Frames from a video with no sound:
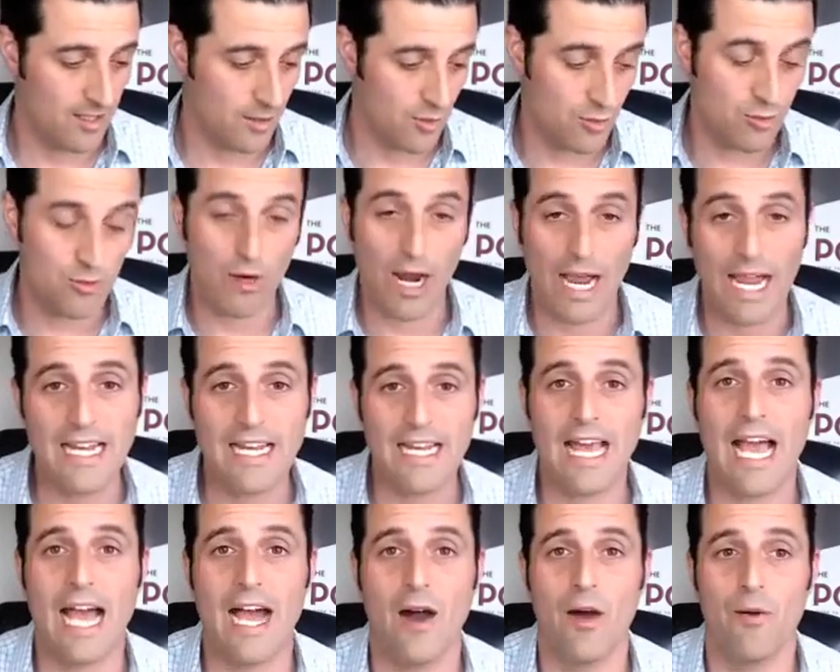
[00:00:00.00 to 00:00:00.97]
right
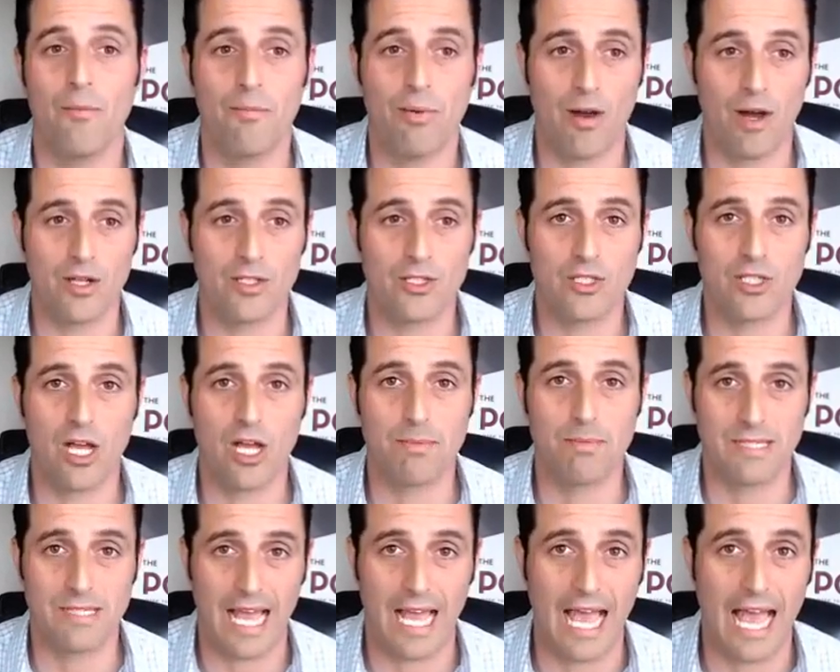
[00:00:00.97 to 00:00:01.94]
now pawn
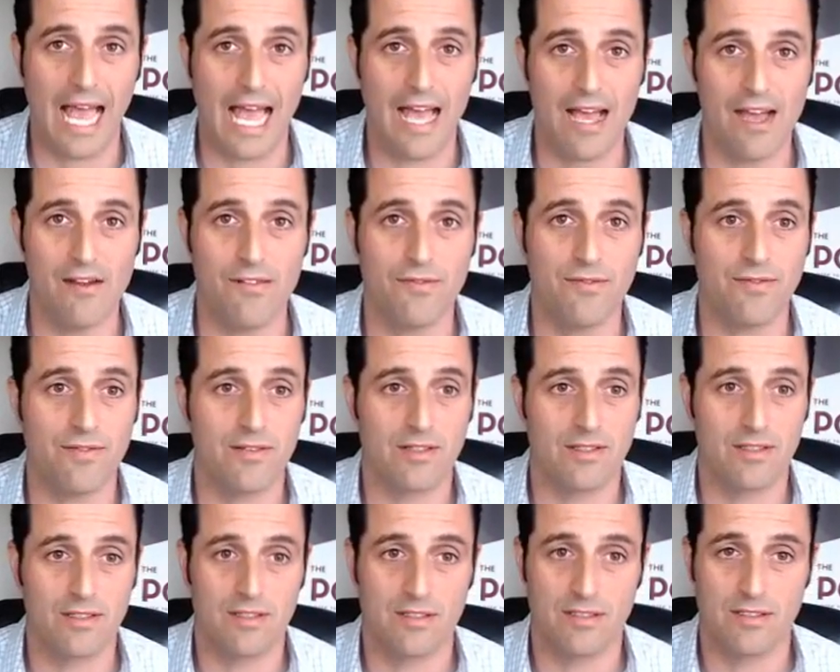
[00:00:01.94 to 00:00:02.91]
shops have
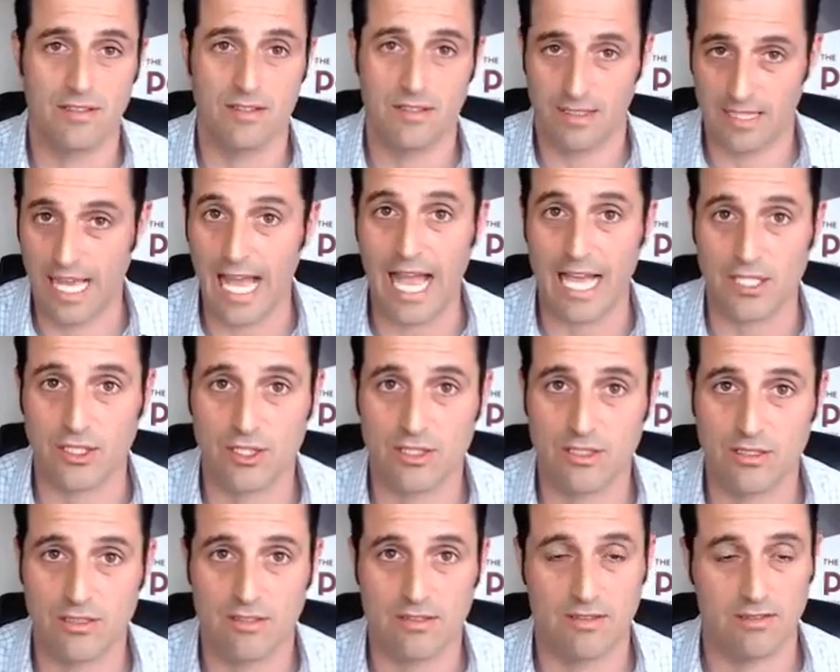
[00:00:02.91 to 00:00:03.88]

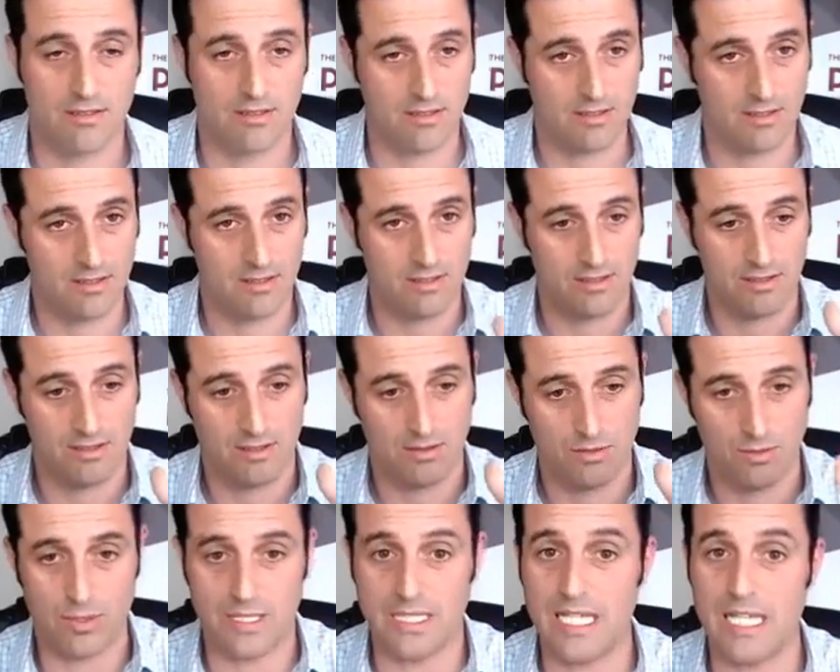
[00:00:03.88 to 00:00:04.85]
cash.
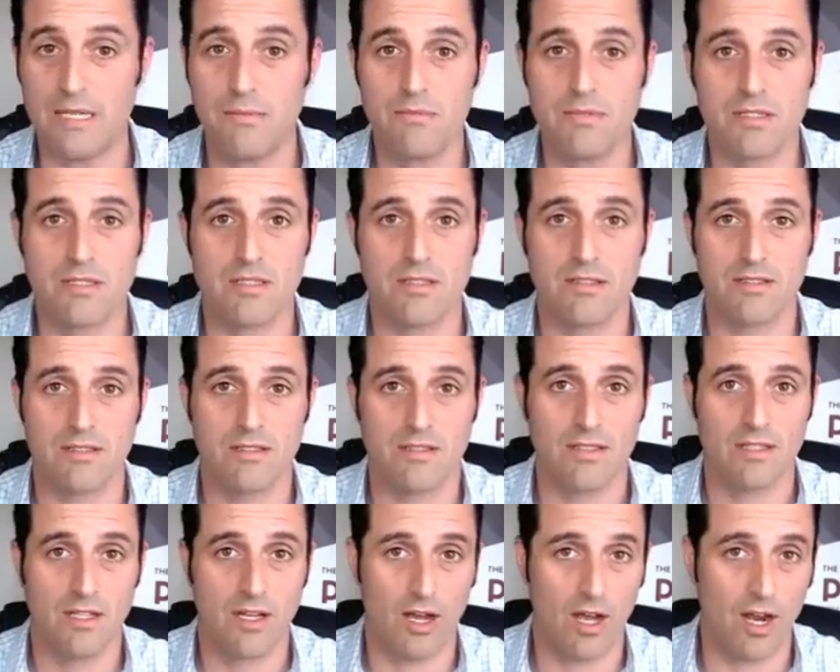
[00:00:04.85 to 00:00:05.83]
Redeems
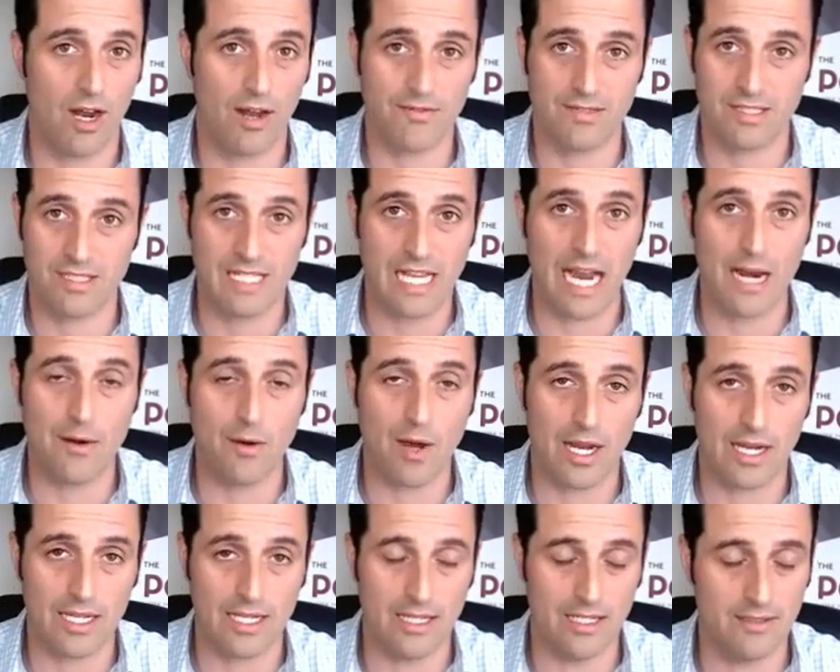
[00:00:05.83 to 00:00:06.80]
have
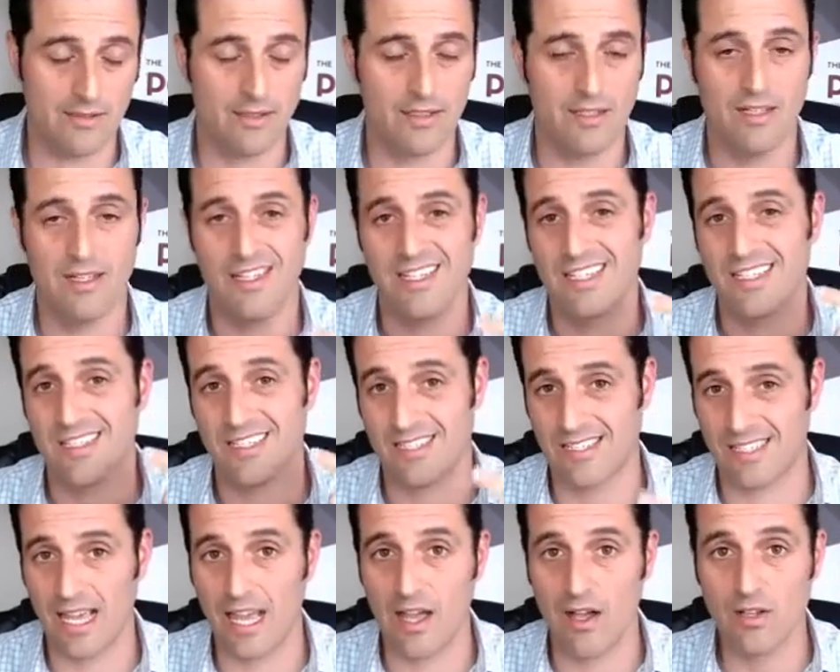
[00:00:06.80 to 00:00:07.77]
skyrocketed.
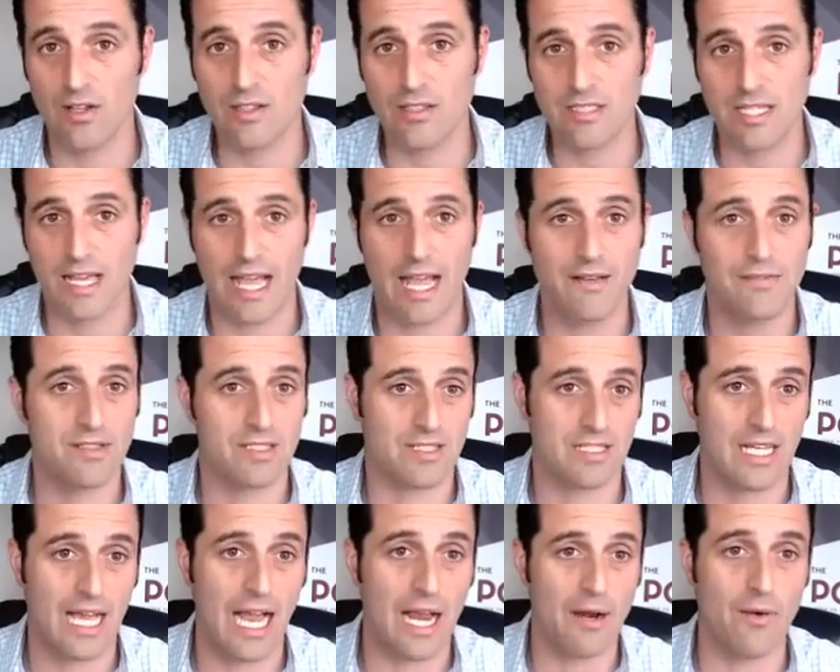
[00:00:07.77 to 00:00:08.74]
Sales have
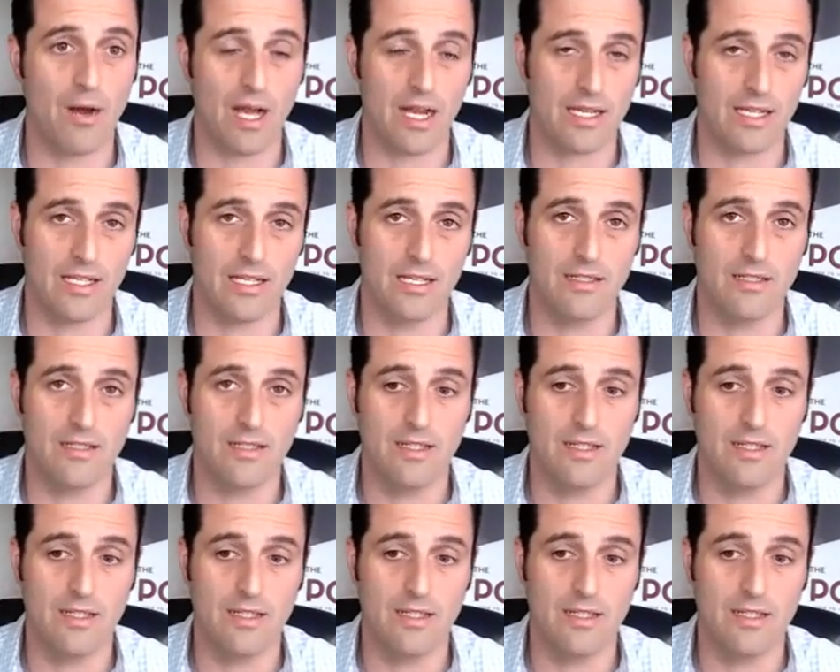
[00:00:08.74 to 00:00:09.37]
skyrocketed.